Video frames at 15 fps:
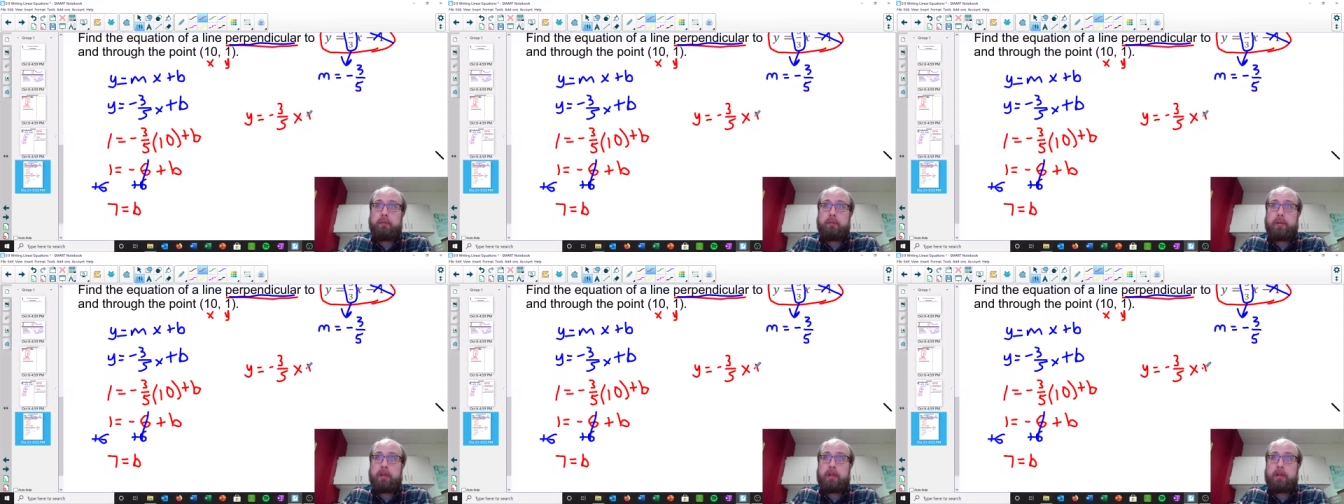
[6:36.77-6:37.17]

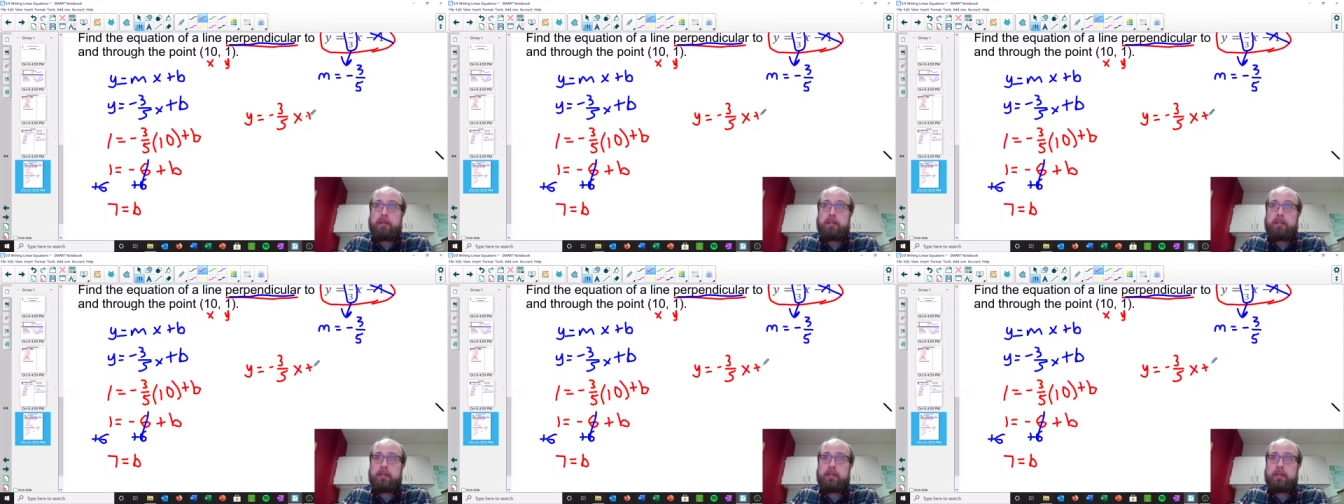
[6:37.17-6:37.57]

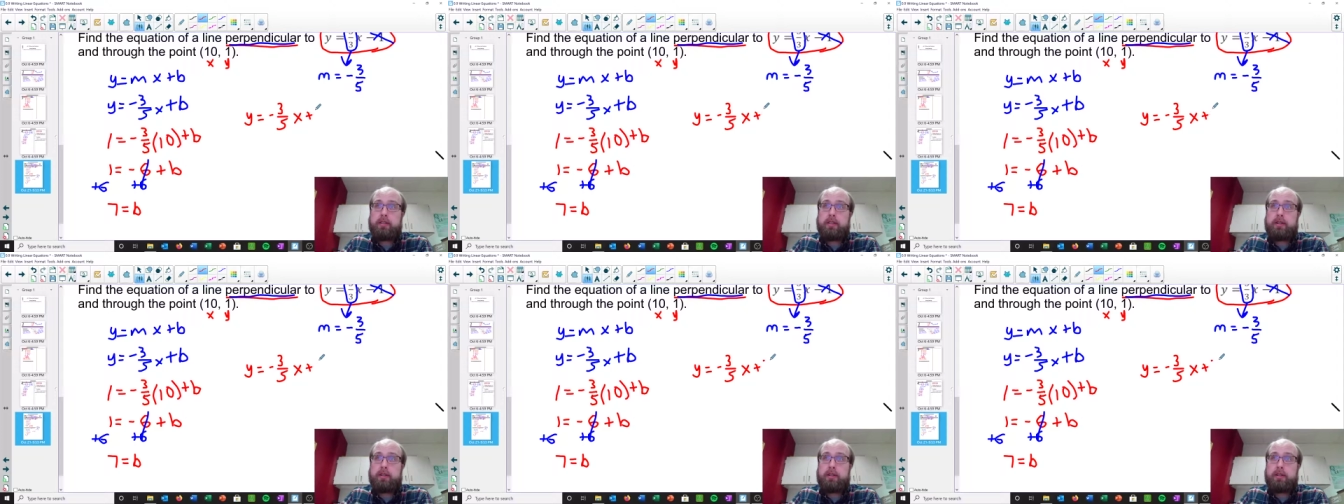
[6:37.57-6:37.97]
plus
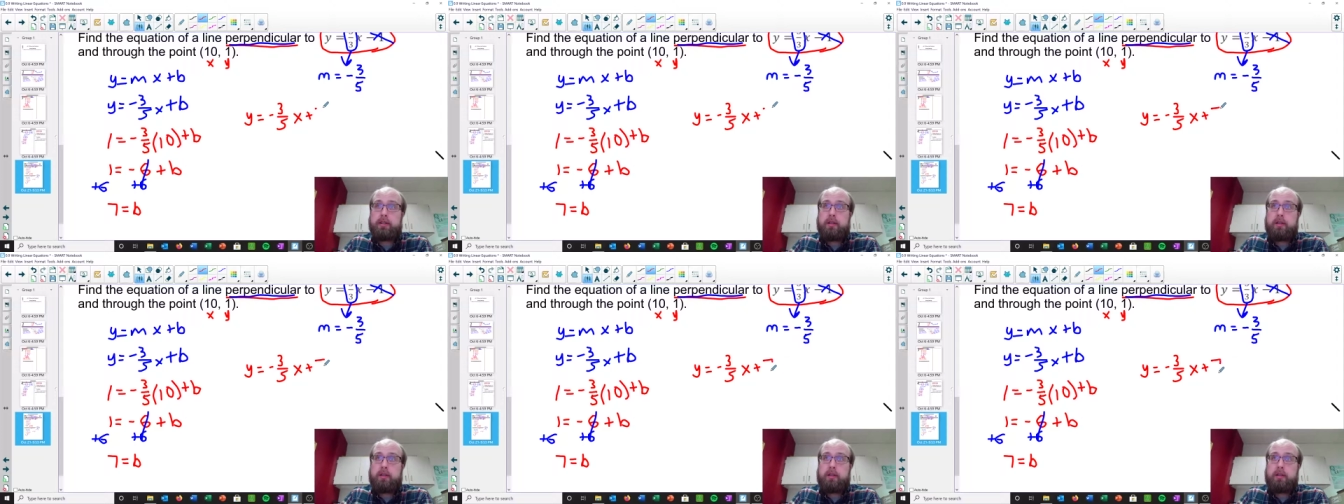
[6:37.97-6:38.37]

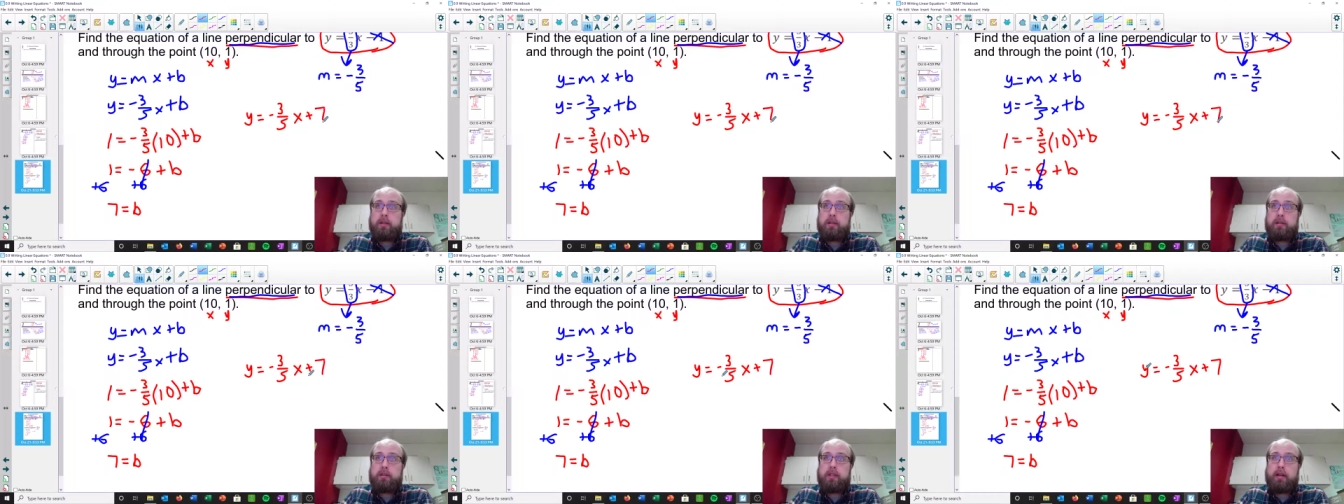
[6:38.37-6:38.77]

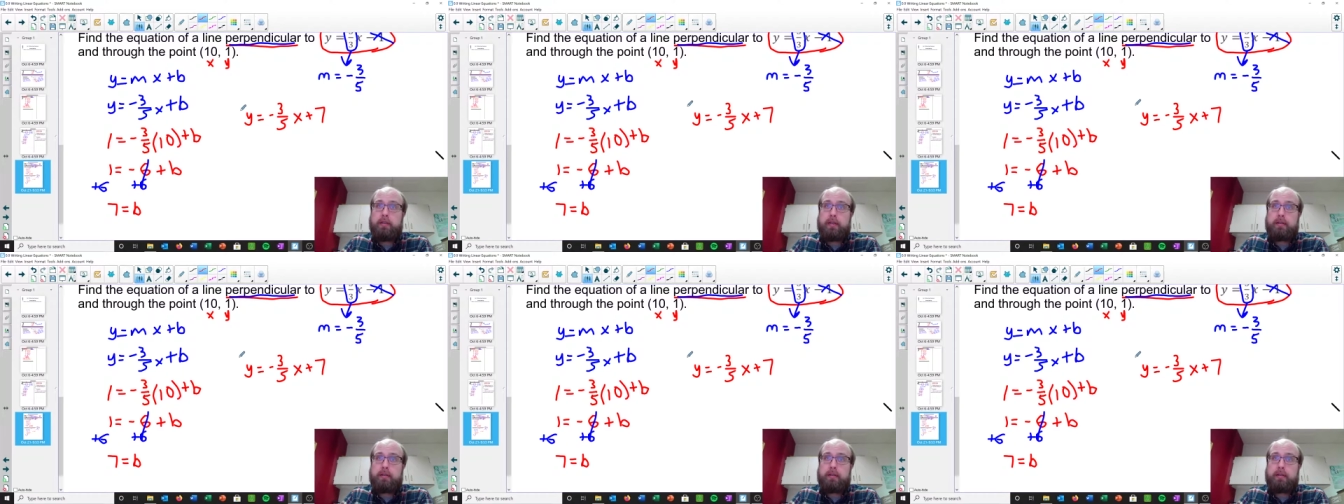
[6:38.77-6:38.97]
7.